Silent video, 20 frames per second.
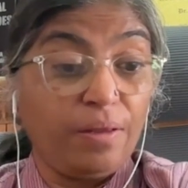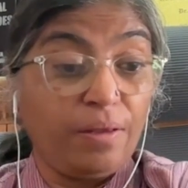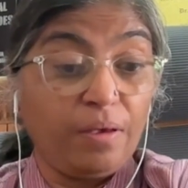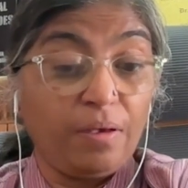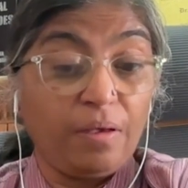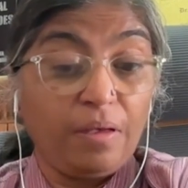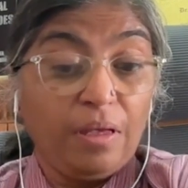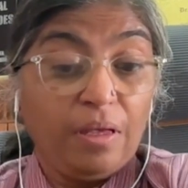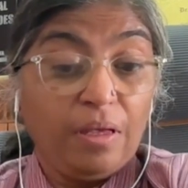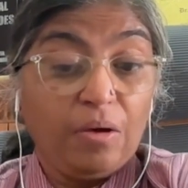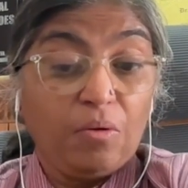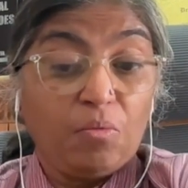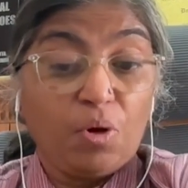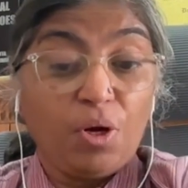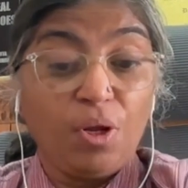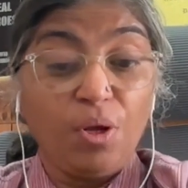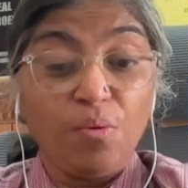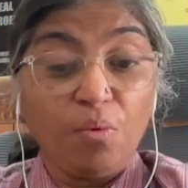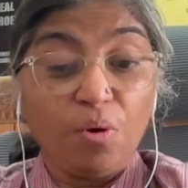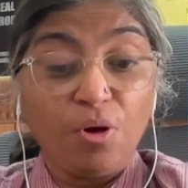anything,
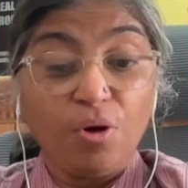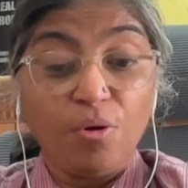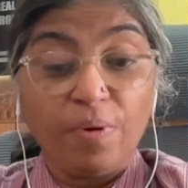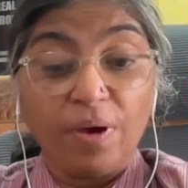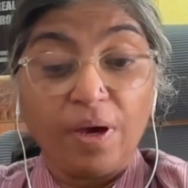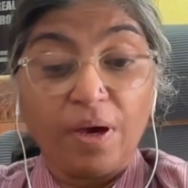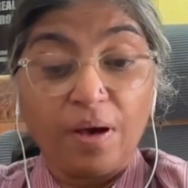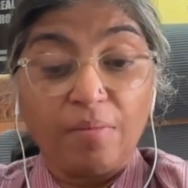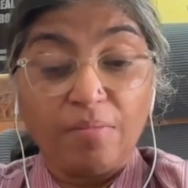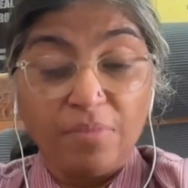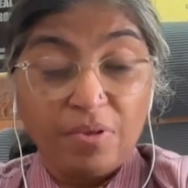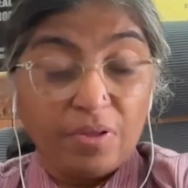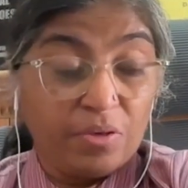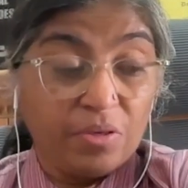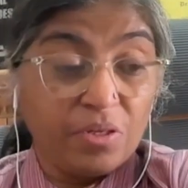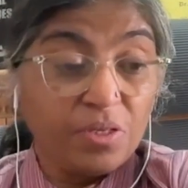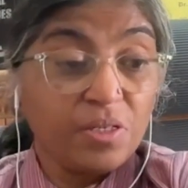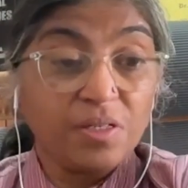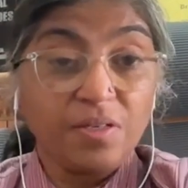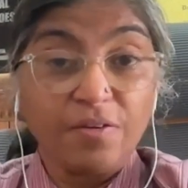what do you want to become?
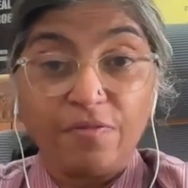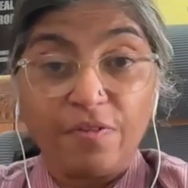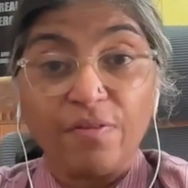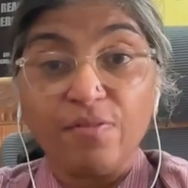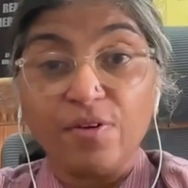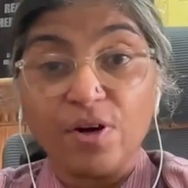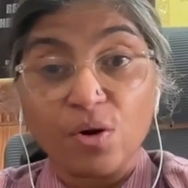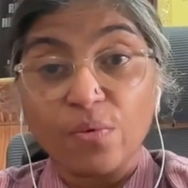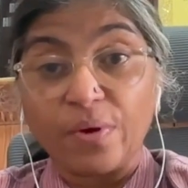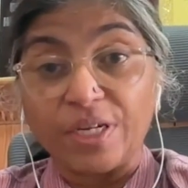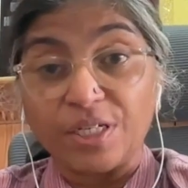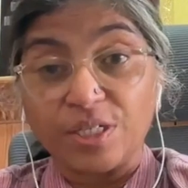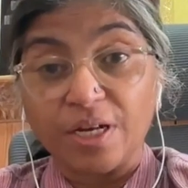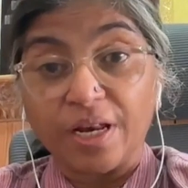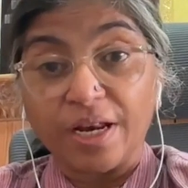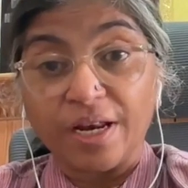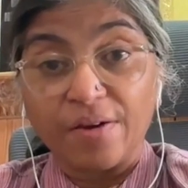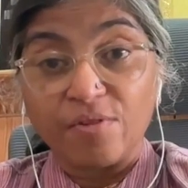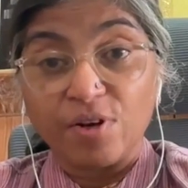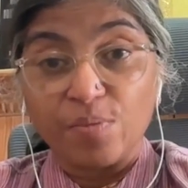This is a favorite
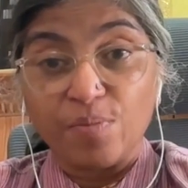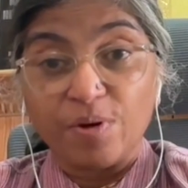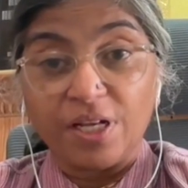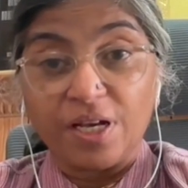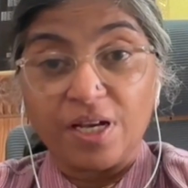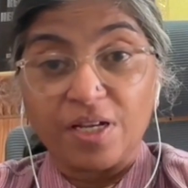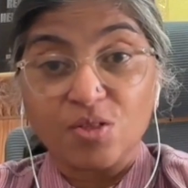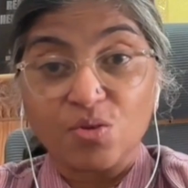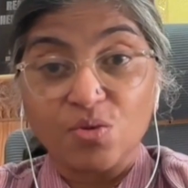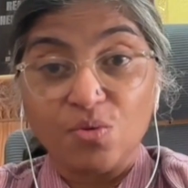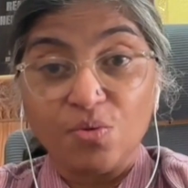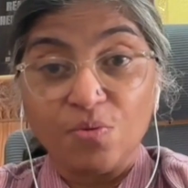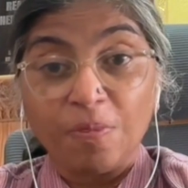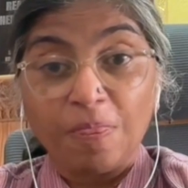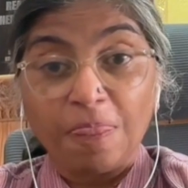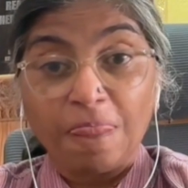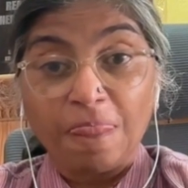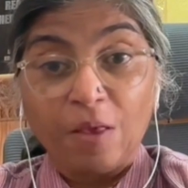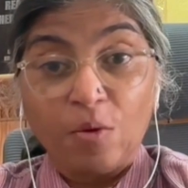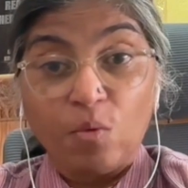question that everybody asks.
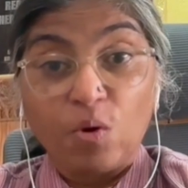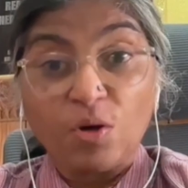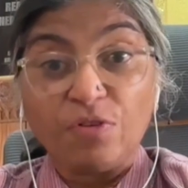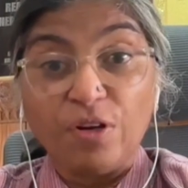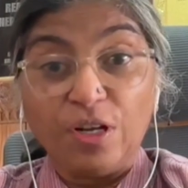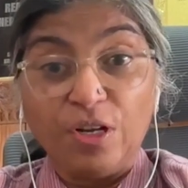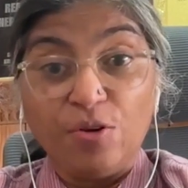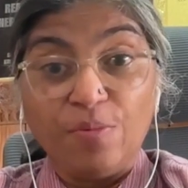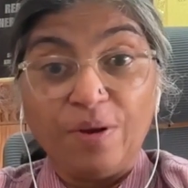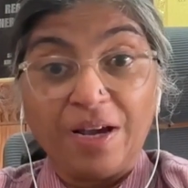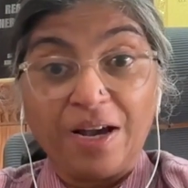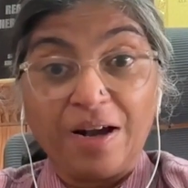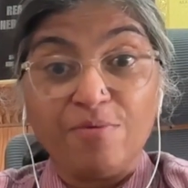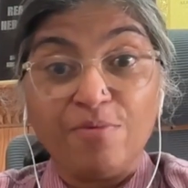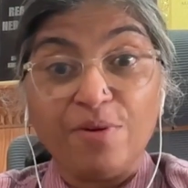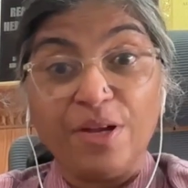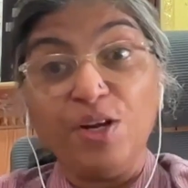What will you become